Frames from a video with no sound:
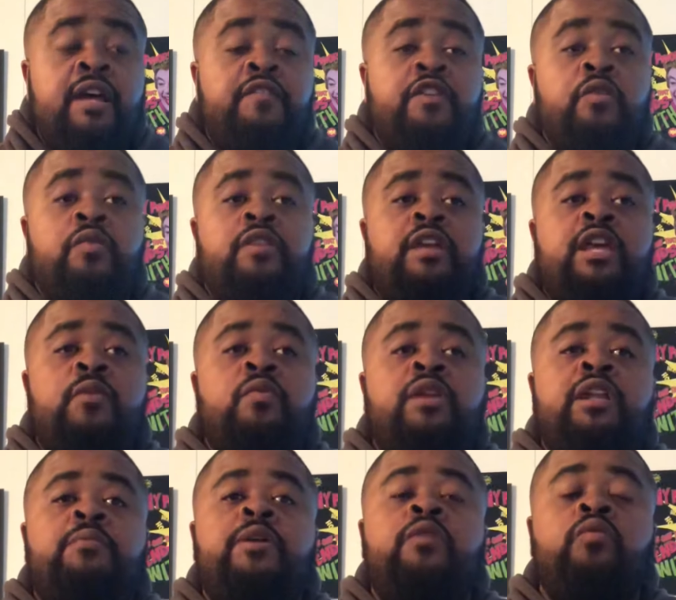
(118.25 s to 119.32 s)
He
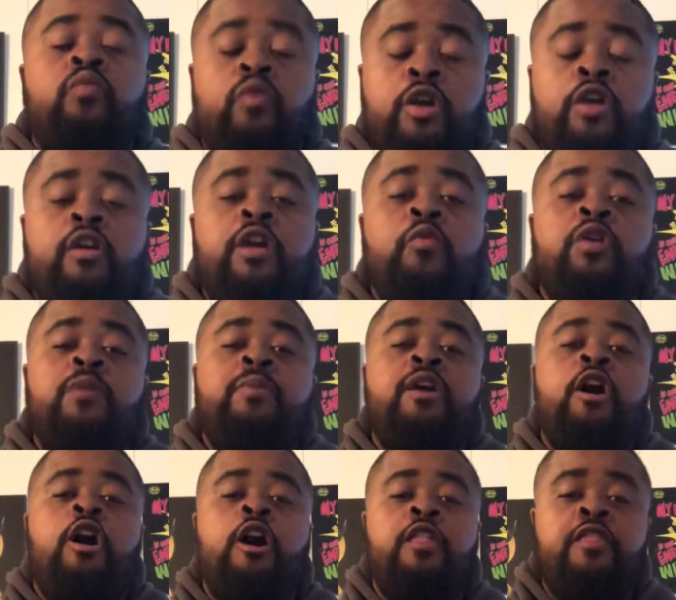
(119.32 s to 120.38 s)
wanted to be real. He wanted to be
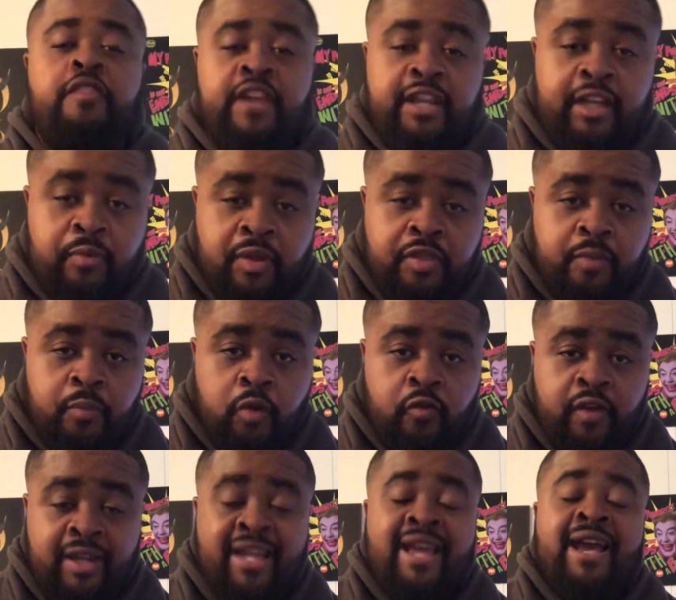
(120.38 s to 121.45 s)
authentic with the
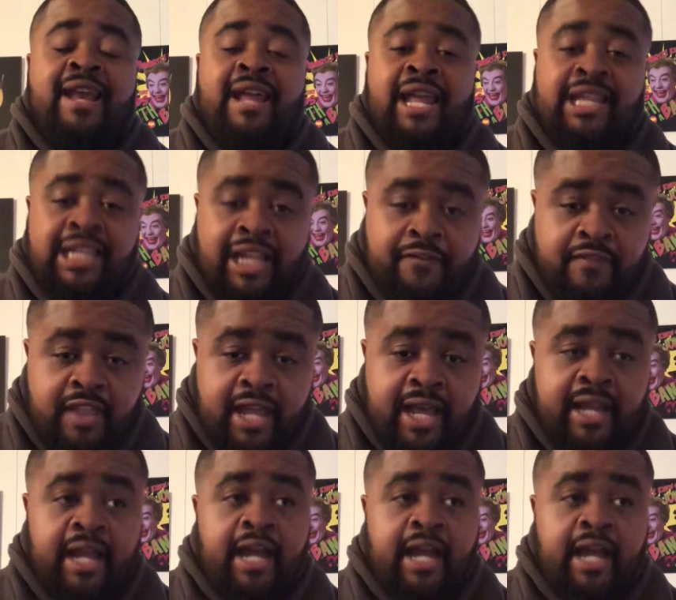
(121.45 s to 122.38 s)
movie, and I love that.